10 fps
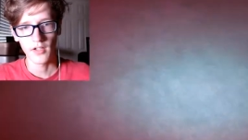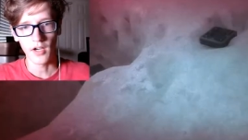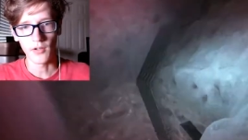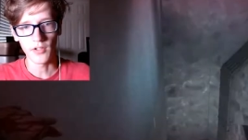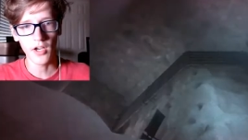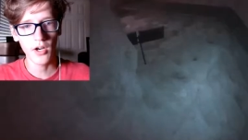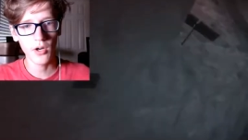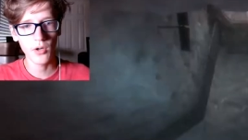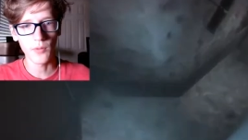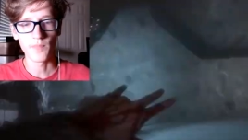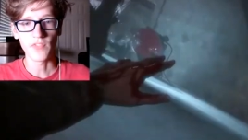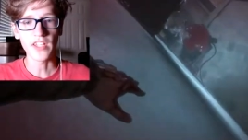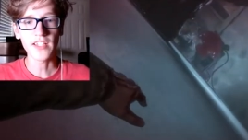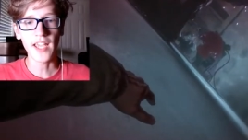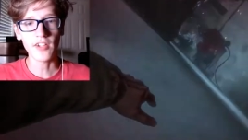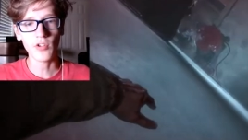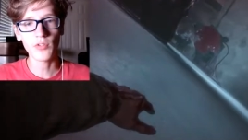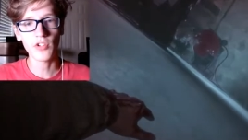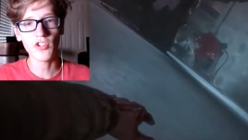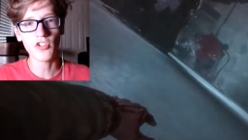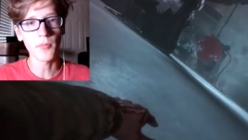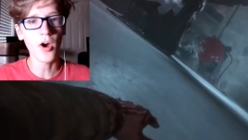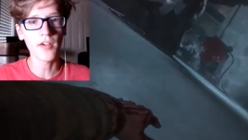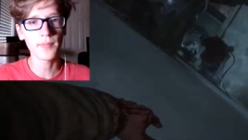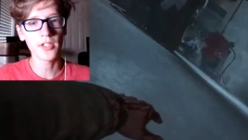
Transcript: Oh no, he can't turn the system off